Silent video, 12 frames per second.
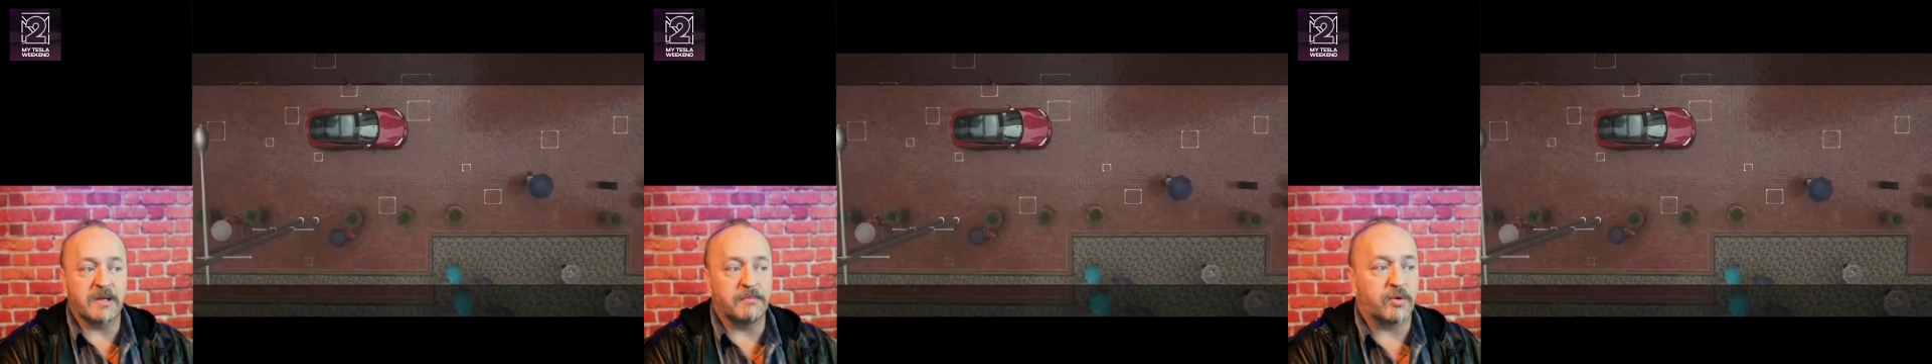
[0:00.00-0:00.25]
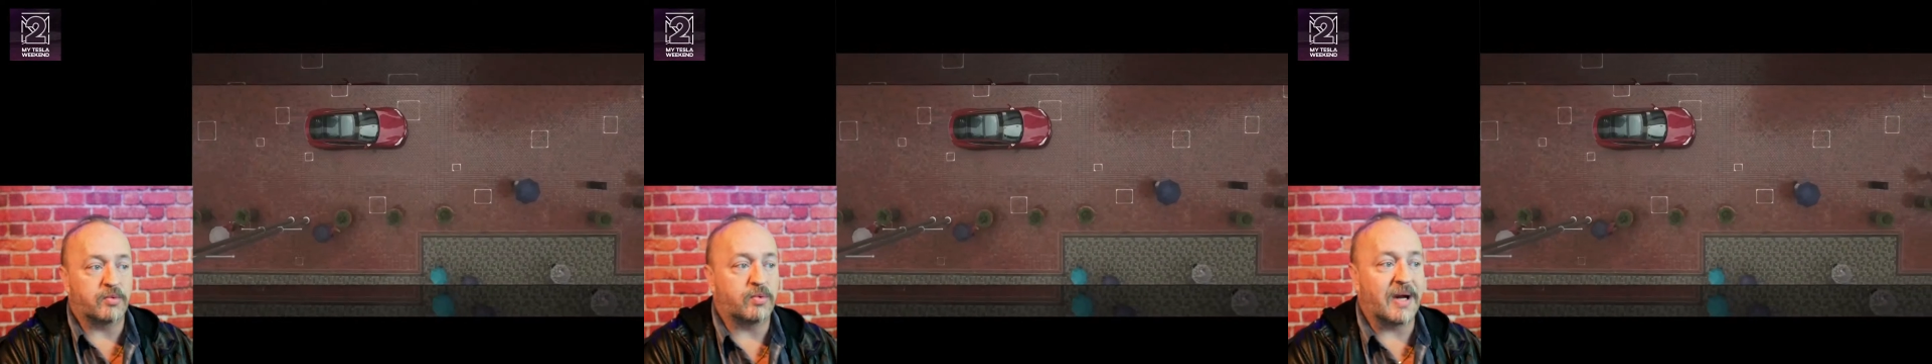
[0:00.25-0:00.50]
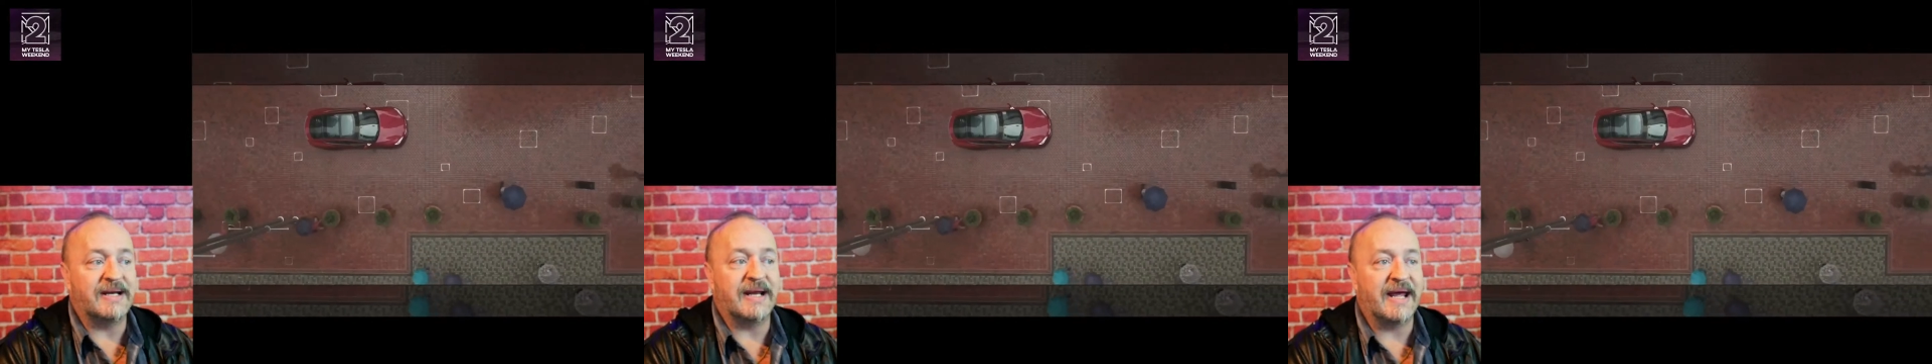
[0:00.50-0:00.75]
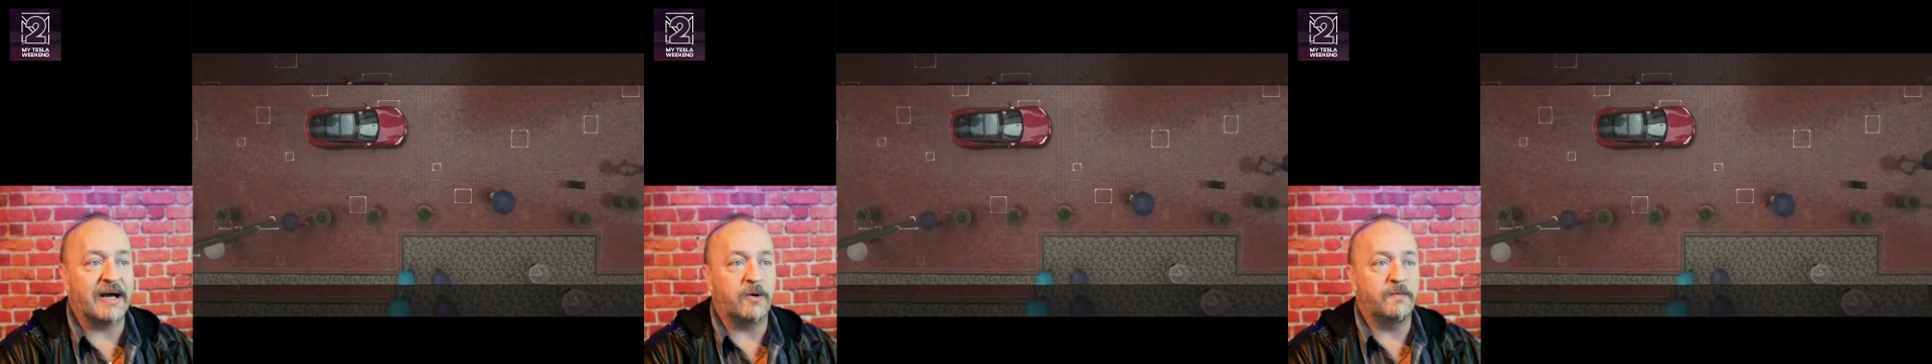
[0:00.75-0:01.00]
but right
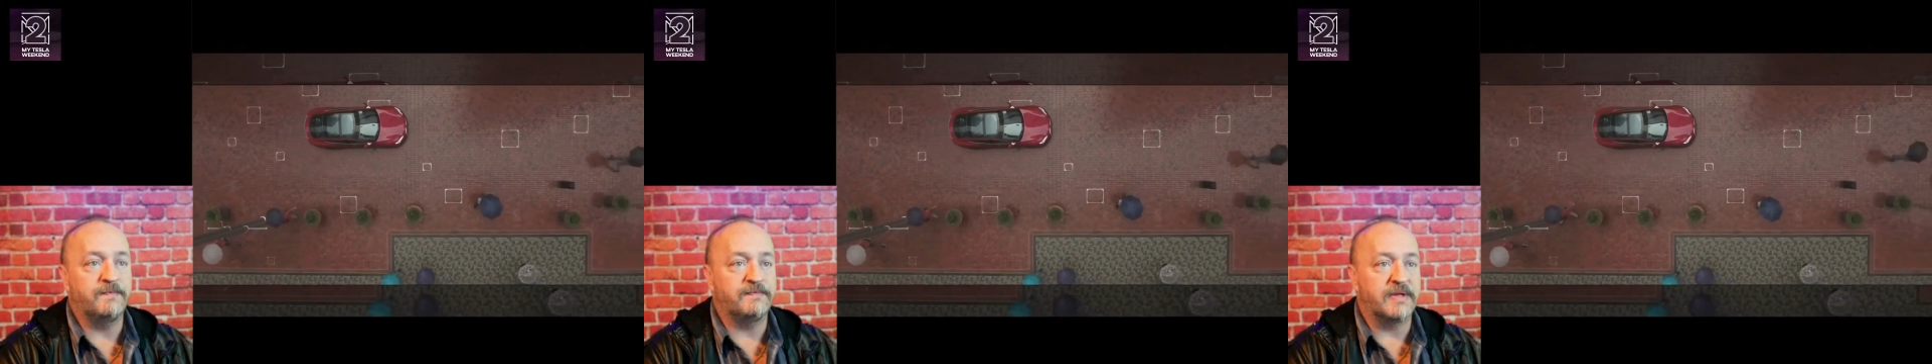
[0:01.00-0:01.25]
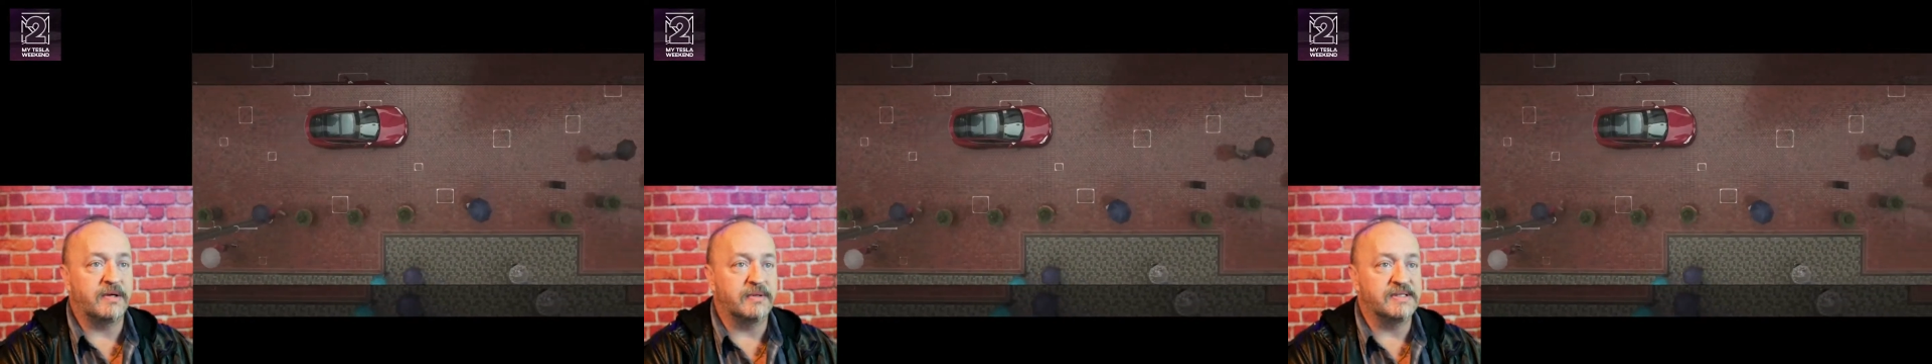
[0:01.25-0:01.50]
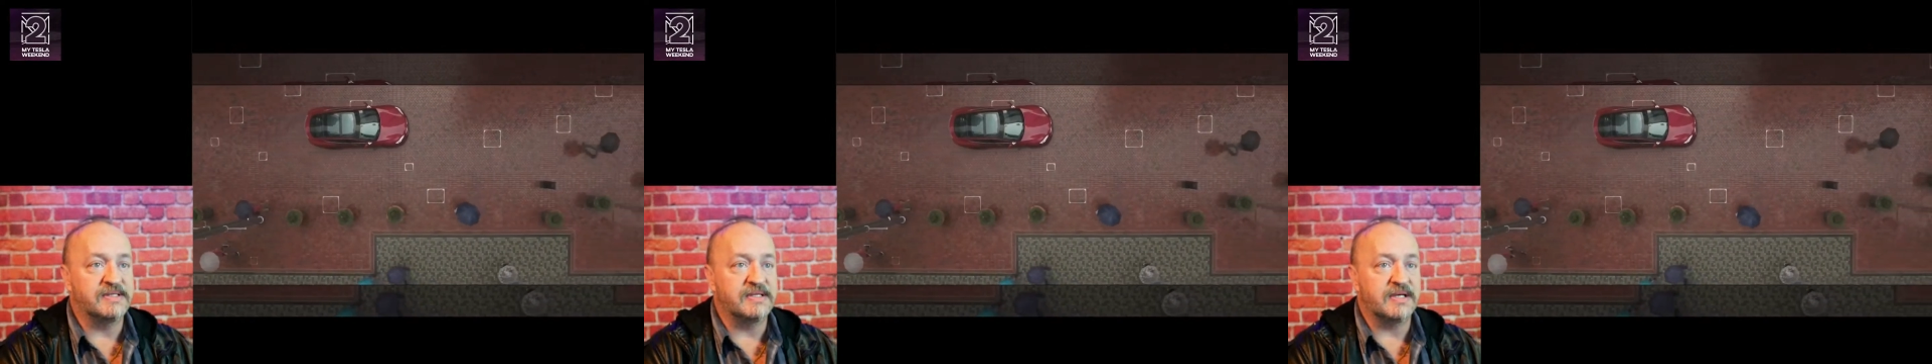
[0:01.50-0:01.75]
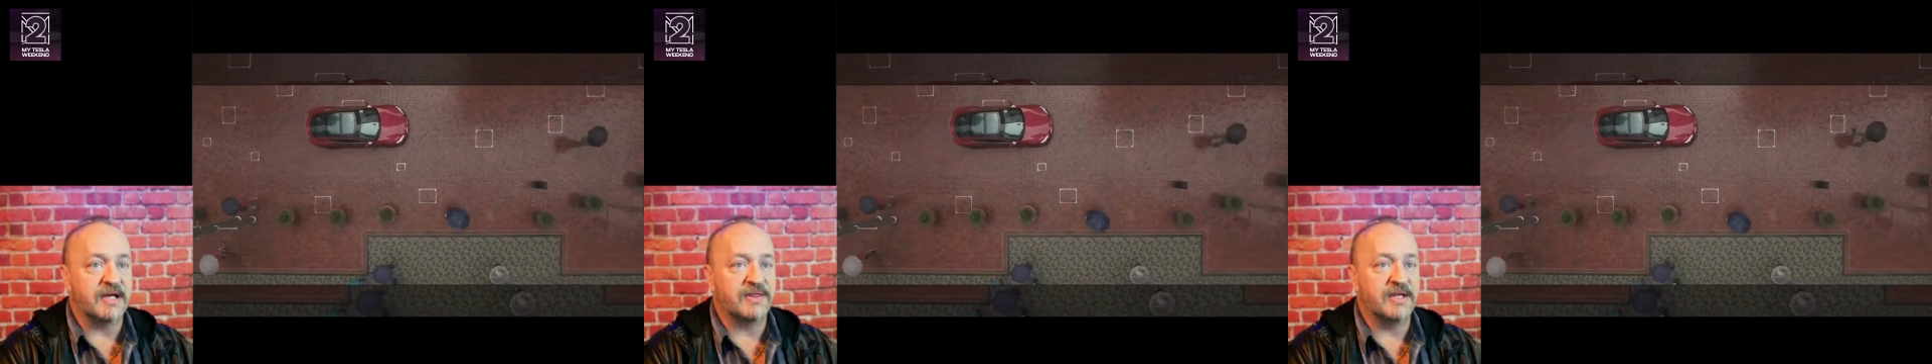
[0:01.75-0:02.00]
now there is
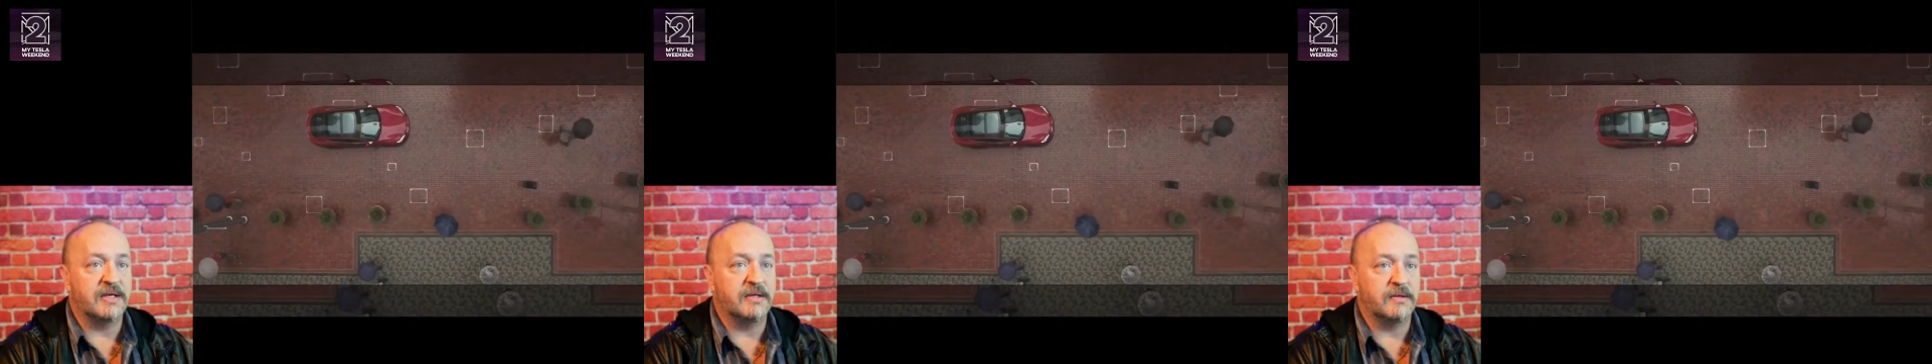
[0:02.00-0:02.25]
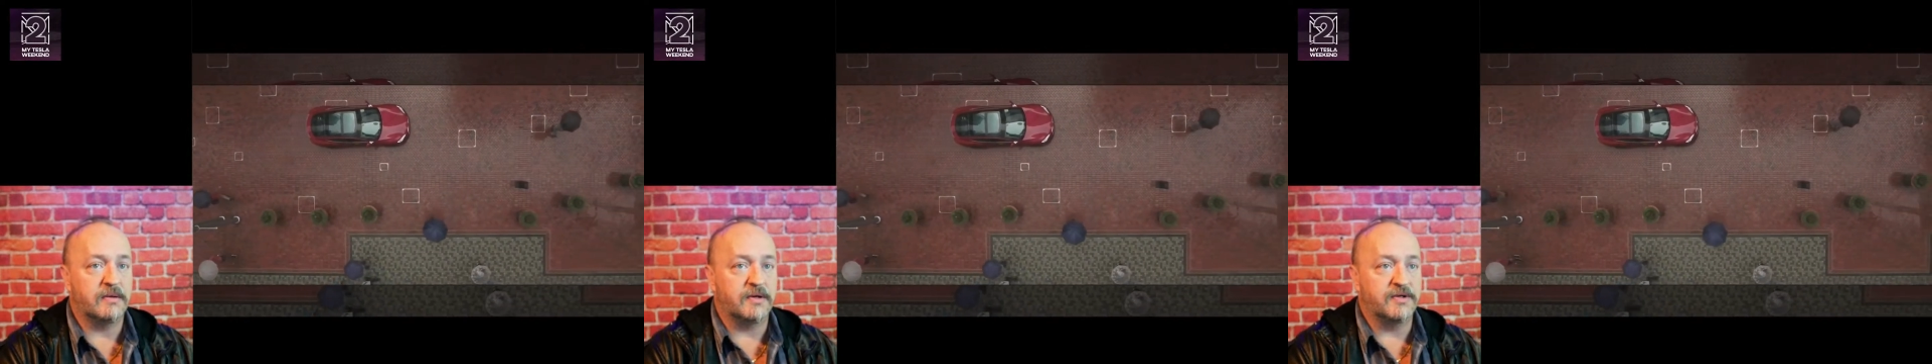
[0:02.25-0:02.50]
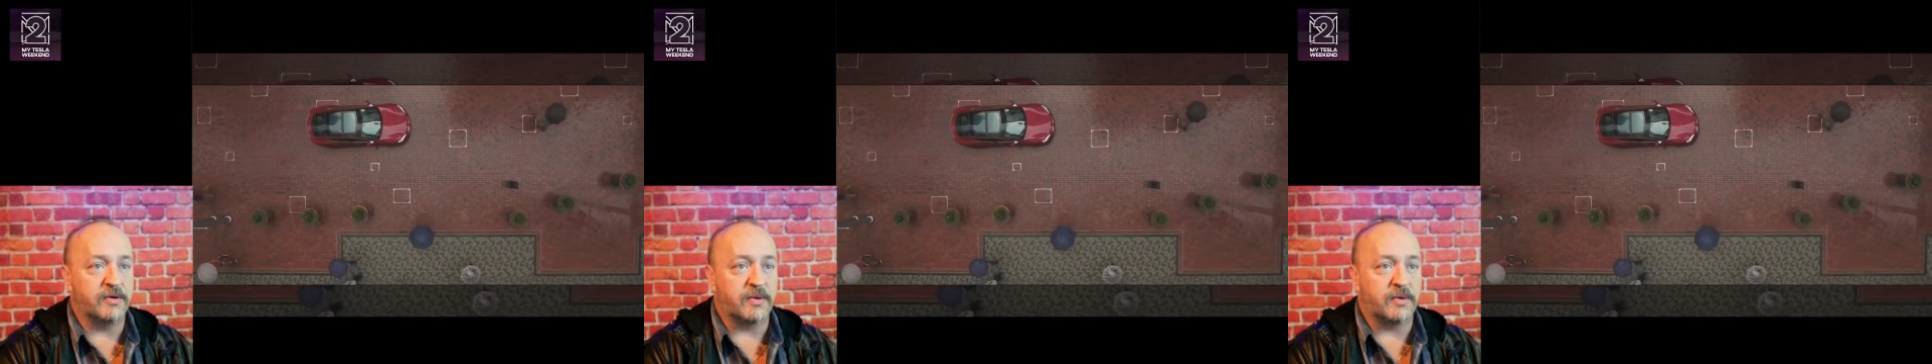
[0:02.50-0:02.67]
nothing on the